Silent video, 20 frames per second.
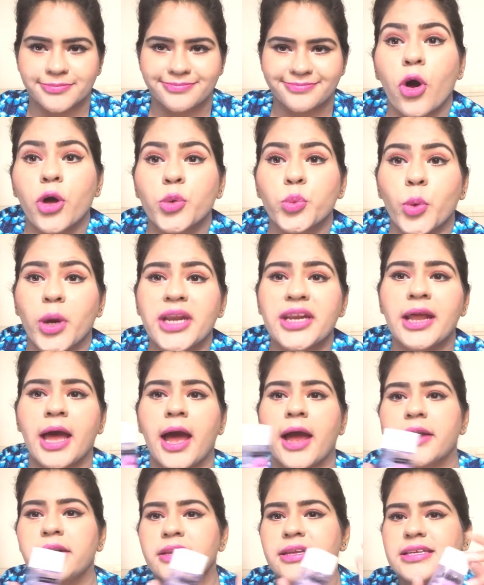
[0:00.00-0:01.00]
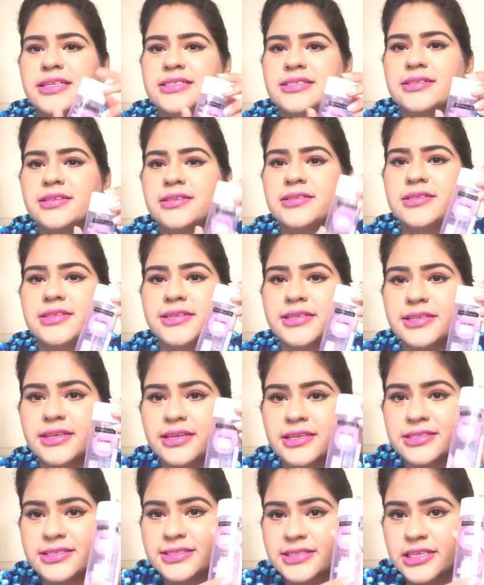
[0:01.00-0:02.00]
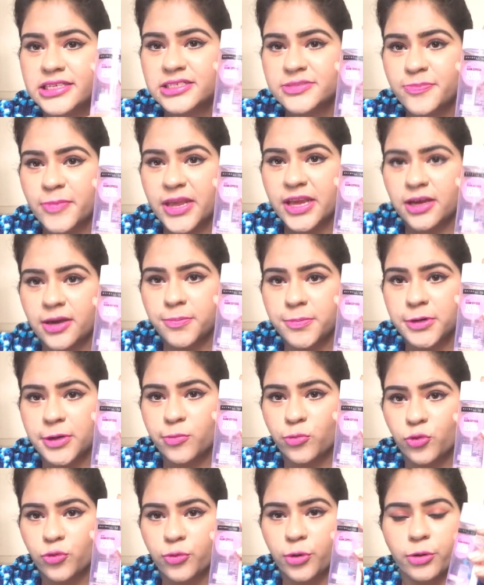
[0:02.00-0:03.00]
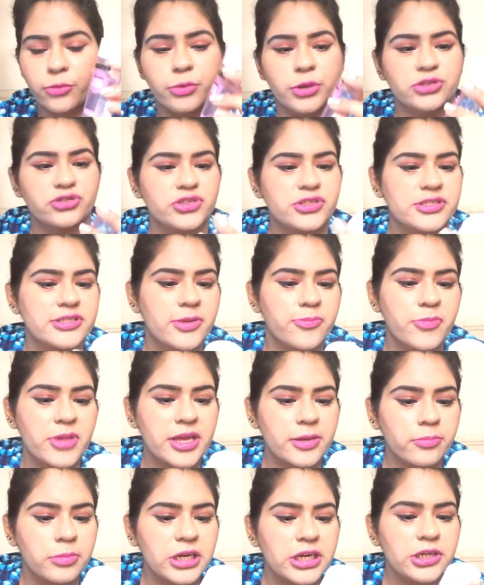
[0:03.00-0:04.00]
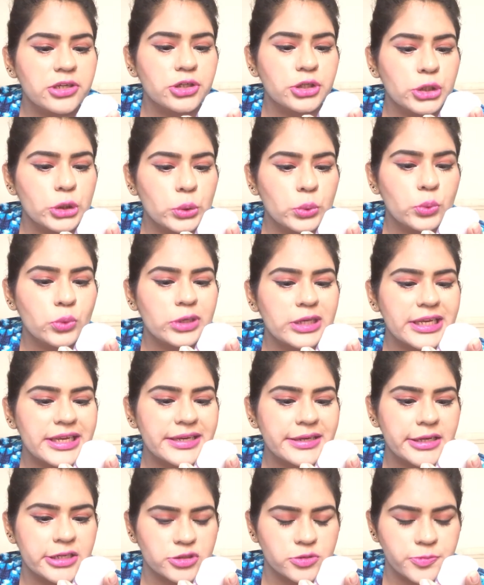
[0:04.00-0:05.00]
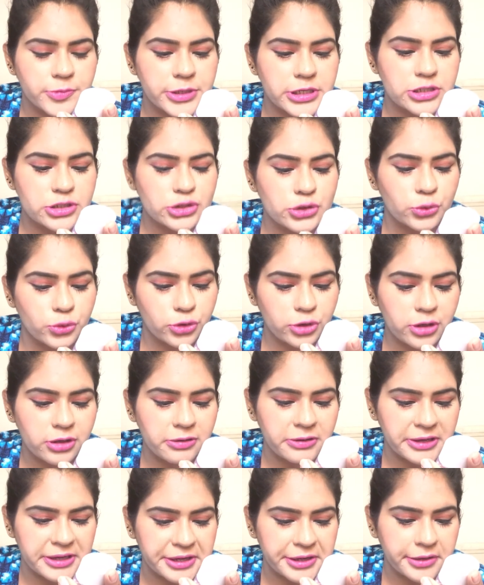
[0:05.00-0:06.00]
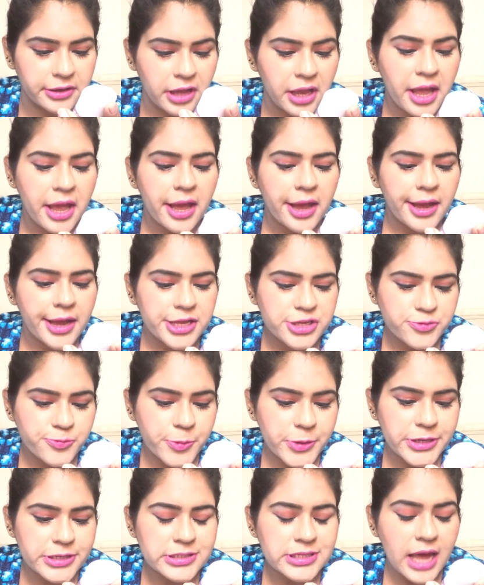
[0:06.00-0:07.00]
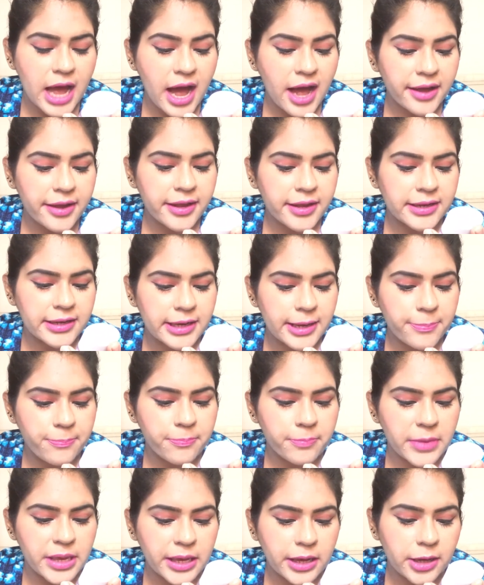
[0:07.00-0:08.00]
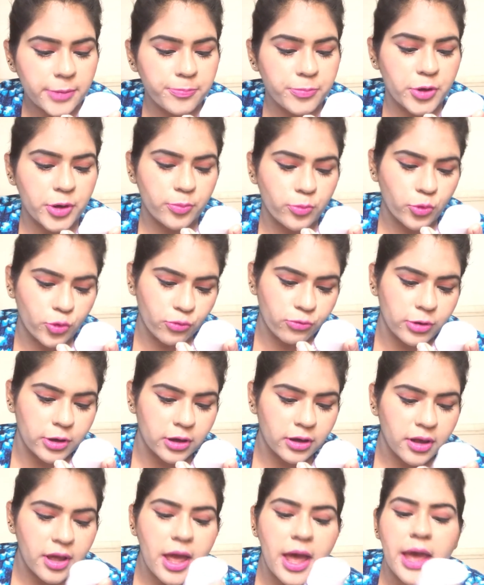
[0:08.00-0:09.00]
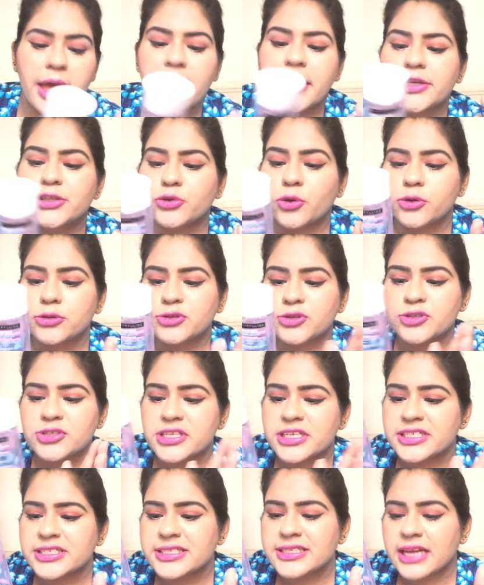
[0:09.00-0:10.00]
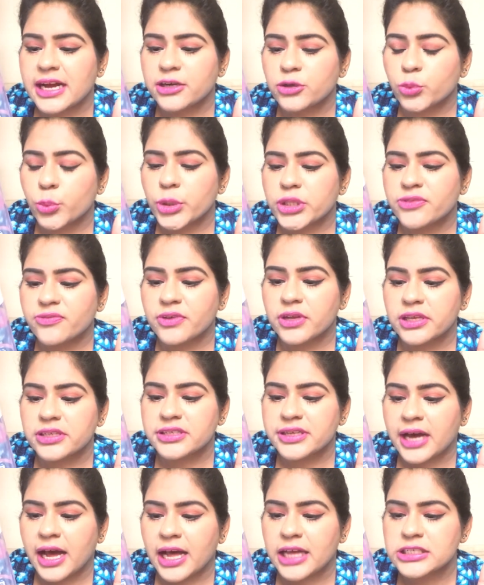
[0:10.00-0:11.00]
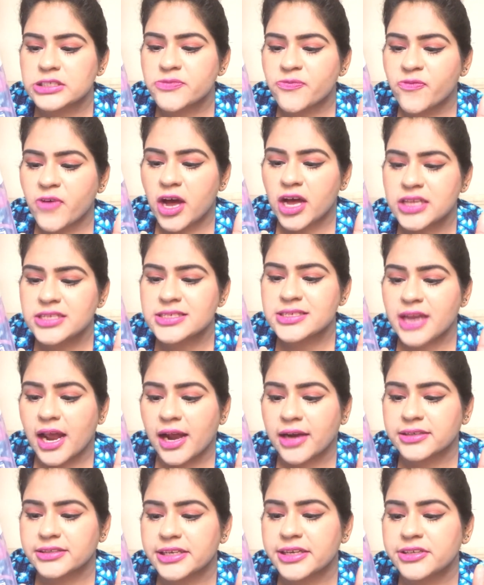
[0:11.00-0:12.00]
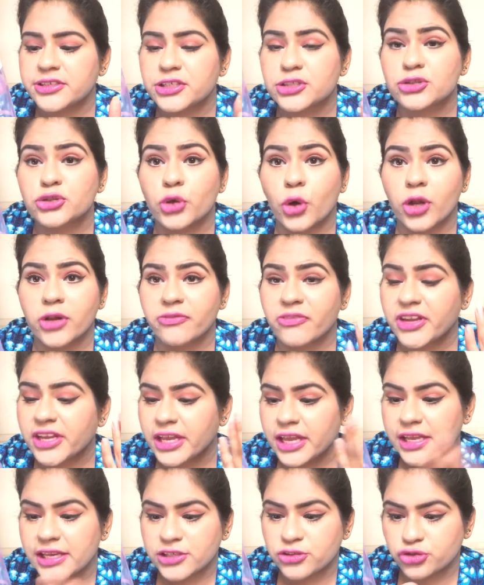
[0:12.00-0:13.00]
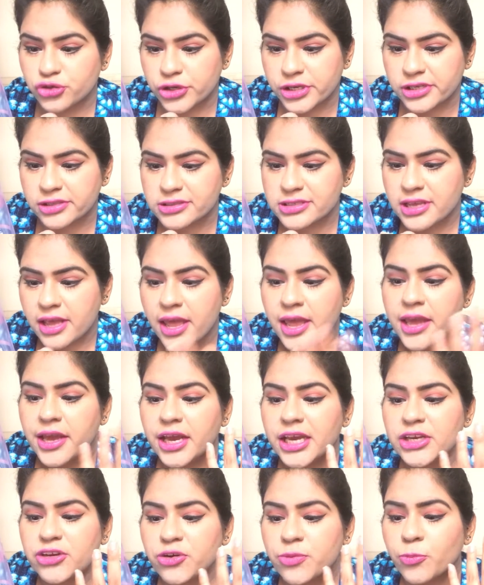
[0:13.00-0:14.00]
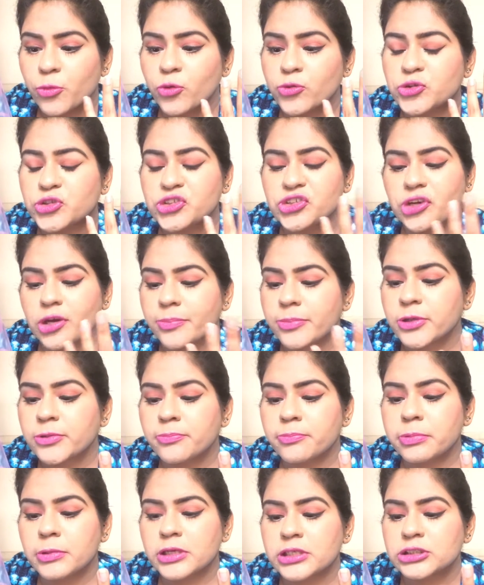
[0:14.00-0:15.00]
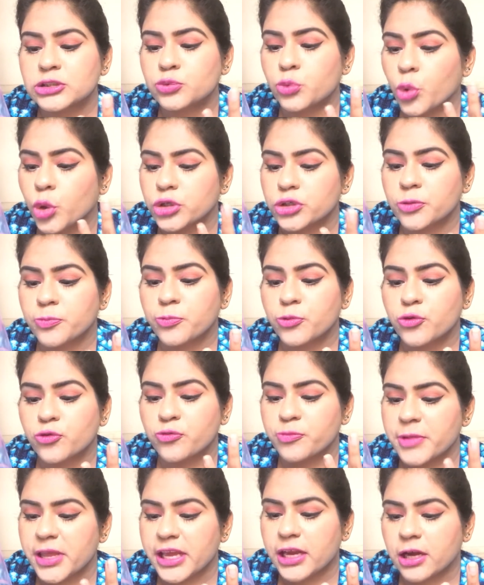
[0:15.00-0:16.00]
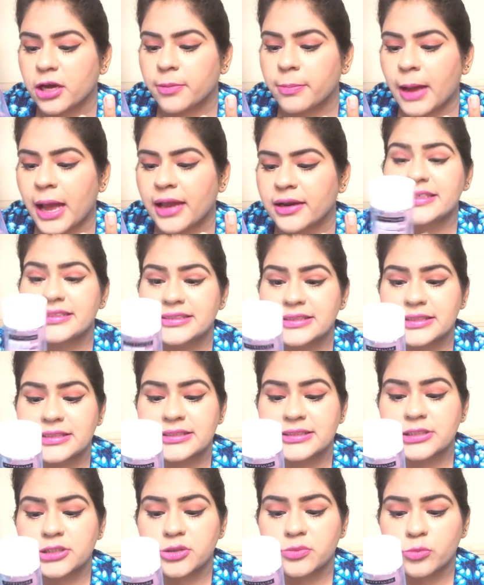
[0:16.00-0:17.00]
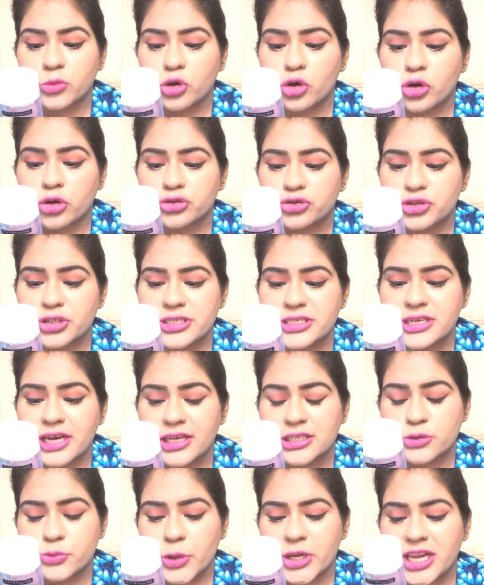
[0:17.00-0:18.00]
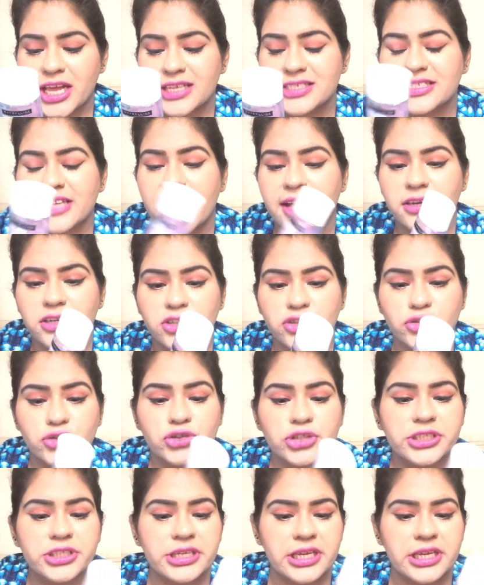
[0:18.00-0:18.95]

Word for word: On one hand is this makeup remover, which is the Maybelline new Clean Express Total Clean Express Eye and Lip Makeup Remover. It also says that it has fast acting dissolving agents. It removes stubborn plus waterproof makeup, and it is dermatologist as well as allergy